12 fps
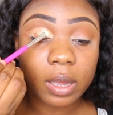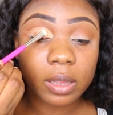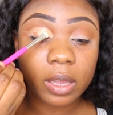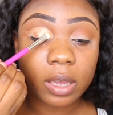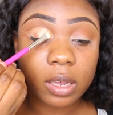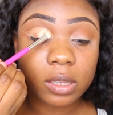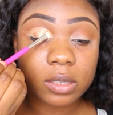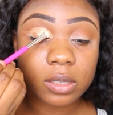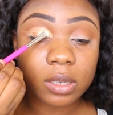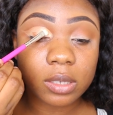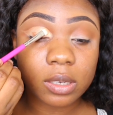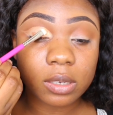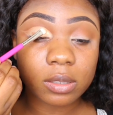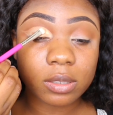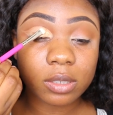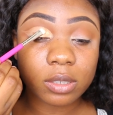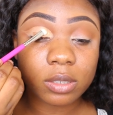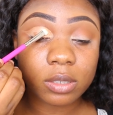think it's
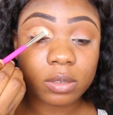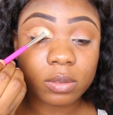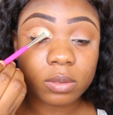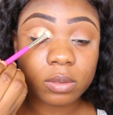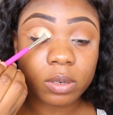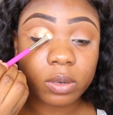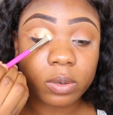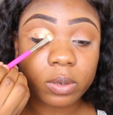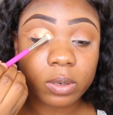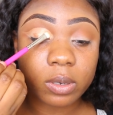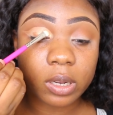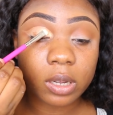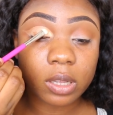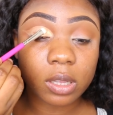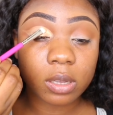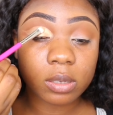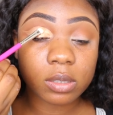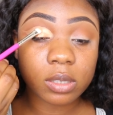discontinued or they
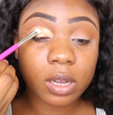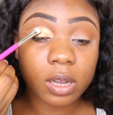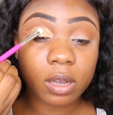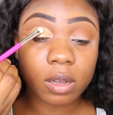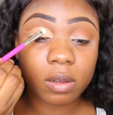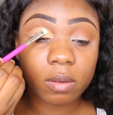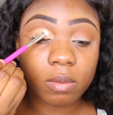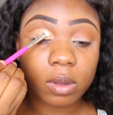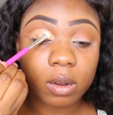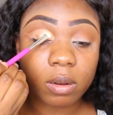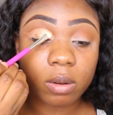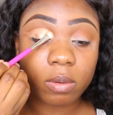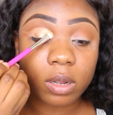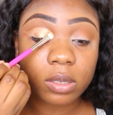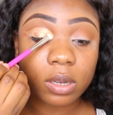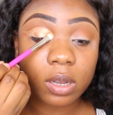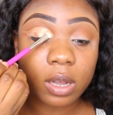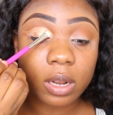closed down. I don't know what
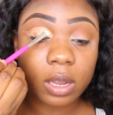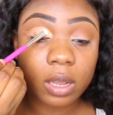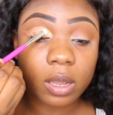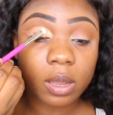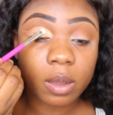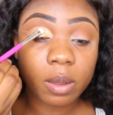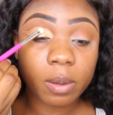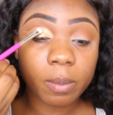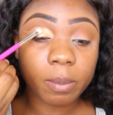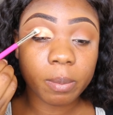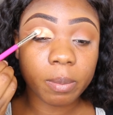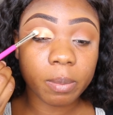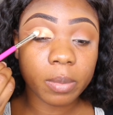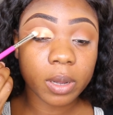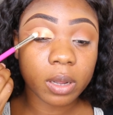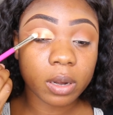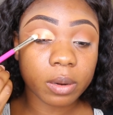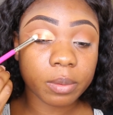to call it,
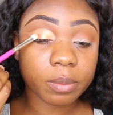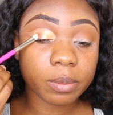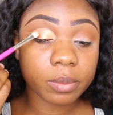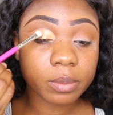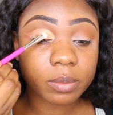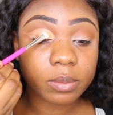but I've